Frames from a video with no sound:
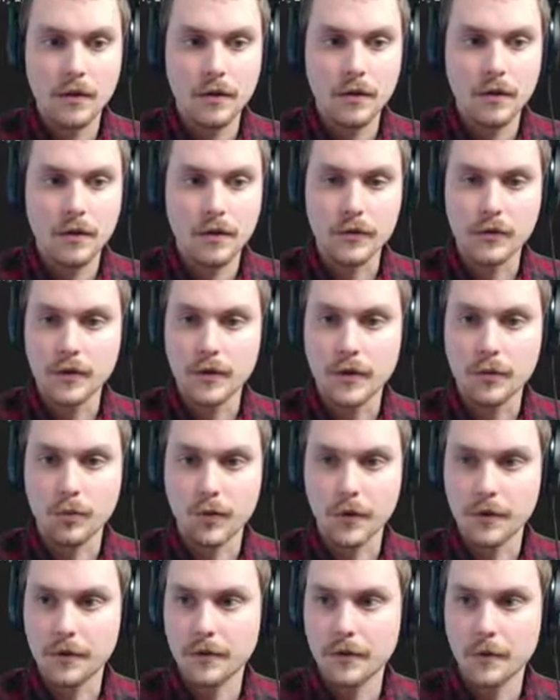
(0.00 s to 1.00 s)
Okay, so that's
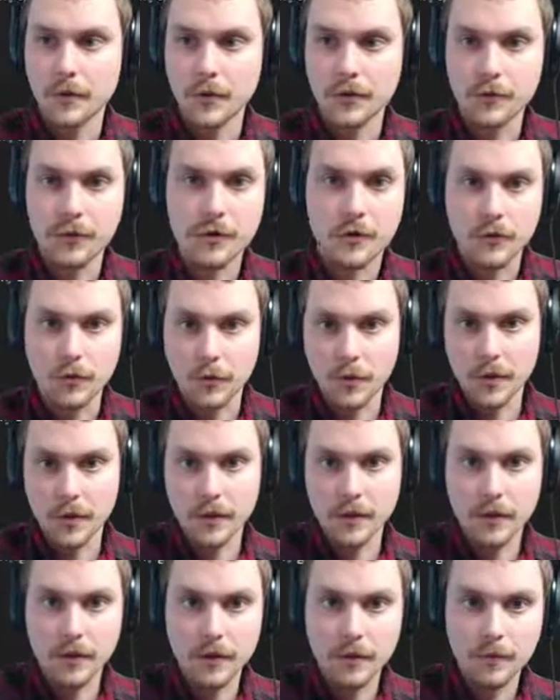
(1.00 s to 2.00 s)
weird. I'm used to it showing me
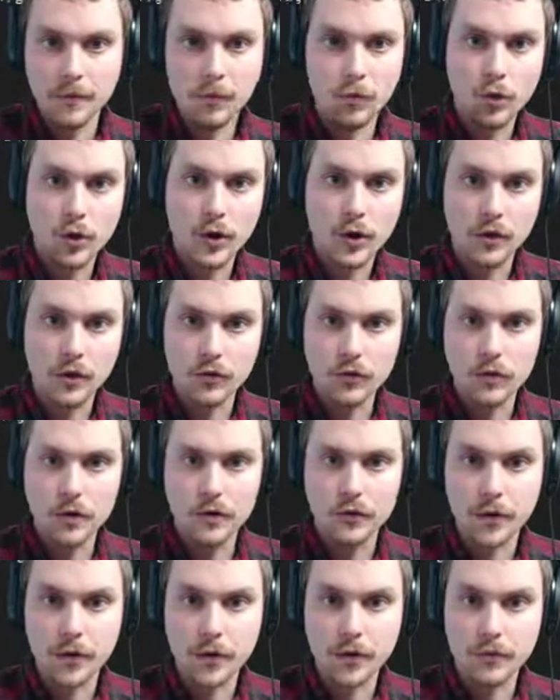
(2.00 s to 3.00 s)
the working tree
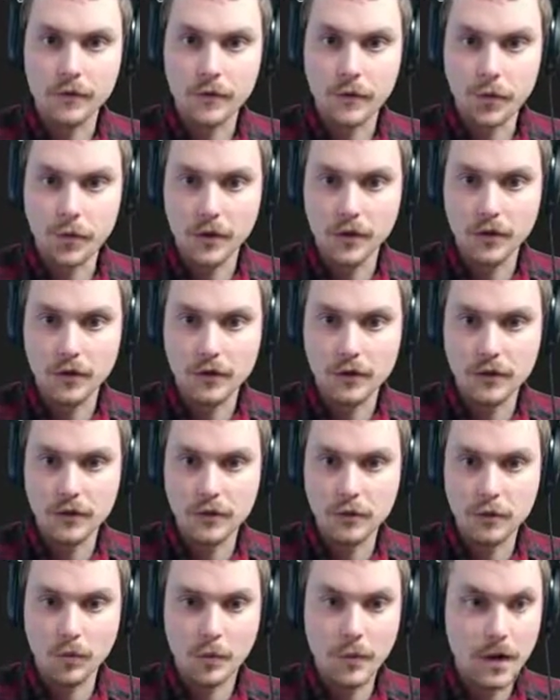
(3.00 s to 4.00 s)
so I can see what
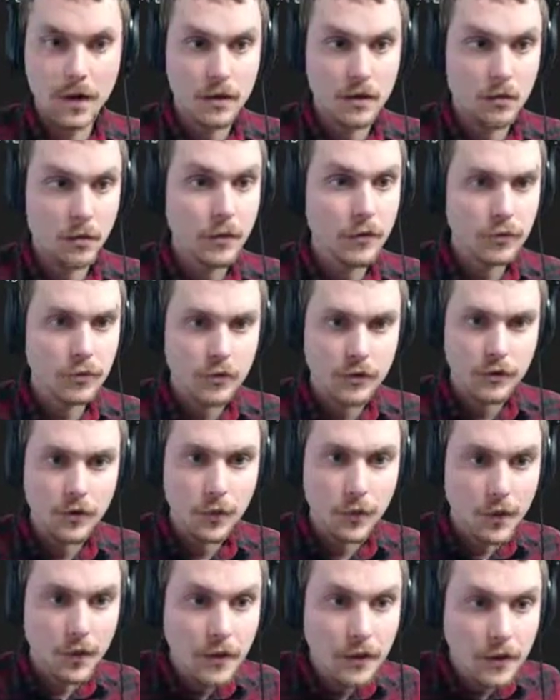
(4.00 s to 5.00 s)
changes were made. Well, this one's a new
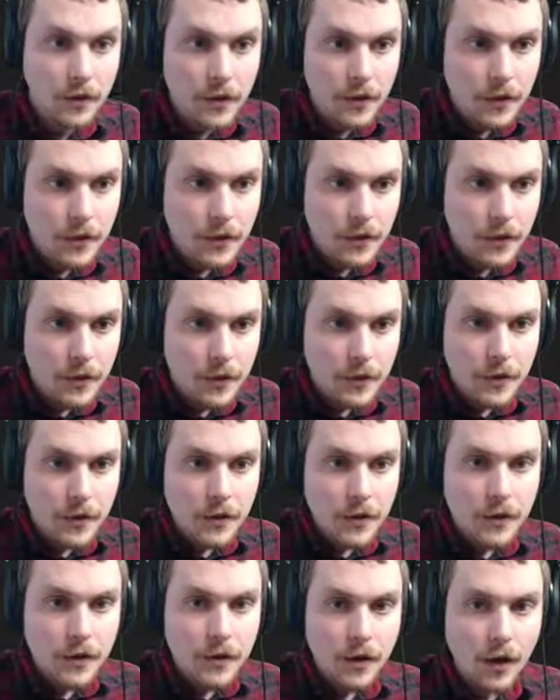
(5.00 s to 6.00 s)
one.
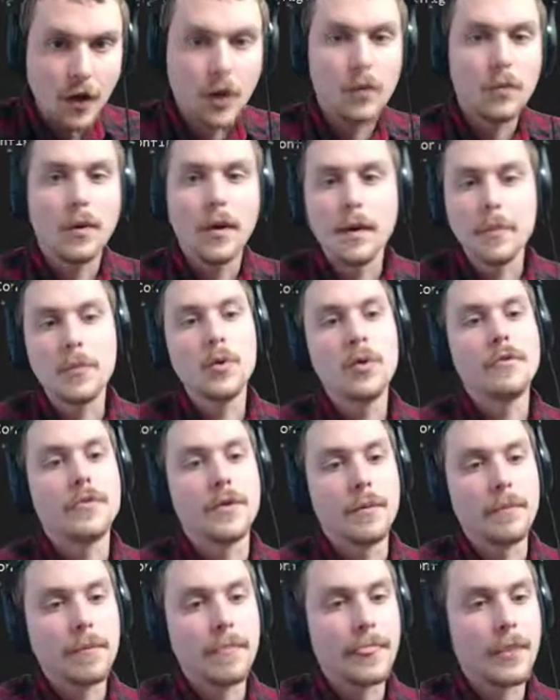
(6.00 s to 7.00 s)
Oh, well, I moved
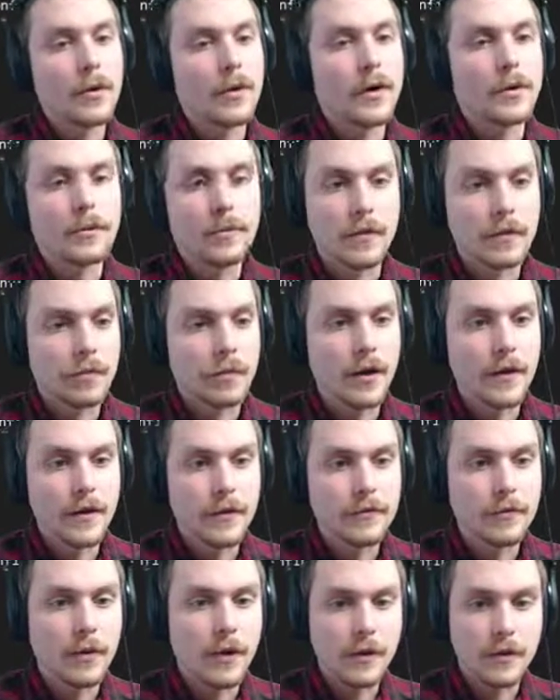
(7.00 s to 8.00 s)
them. Okay, so that's why.
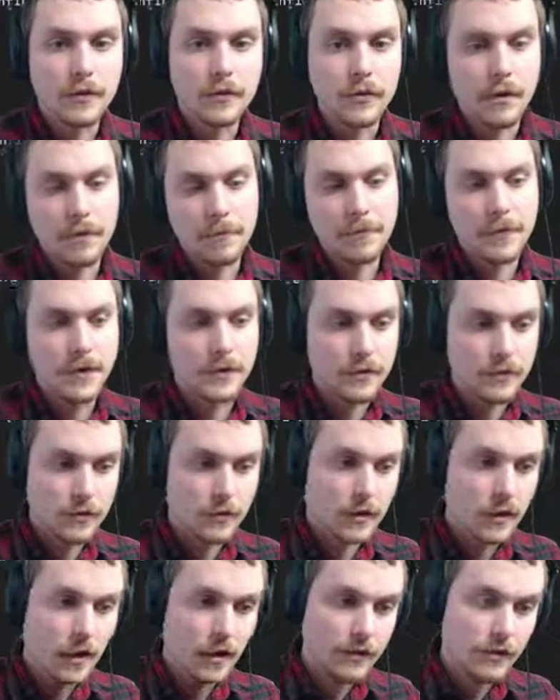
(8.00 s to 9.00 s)
That's why. Because
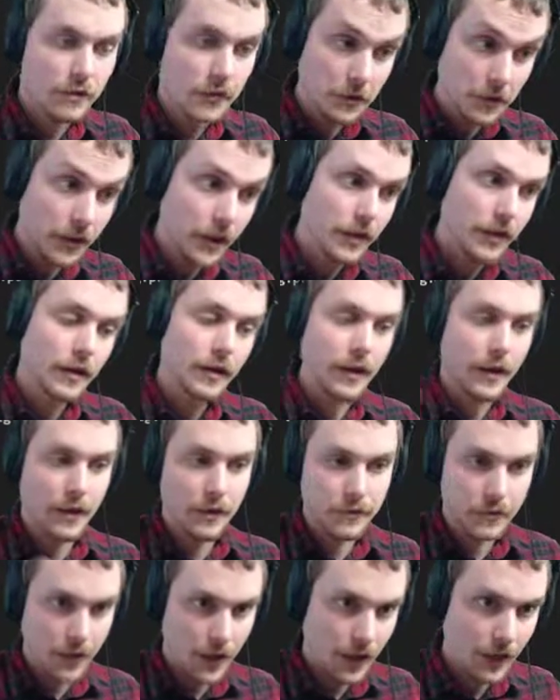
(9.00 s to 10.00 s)
it has a delete and it
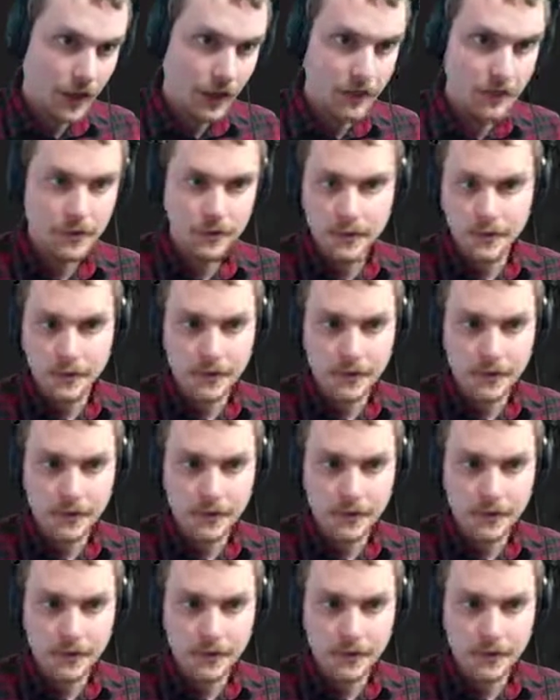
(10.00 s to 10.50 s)
has an add.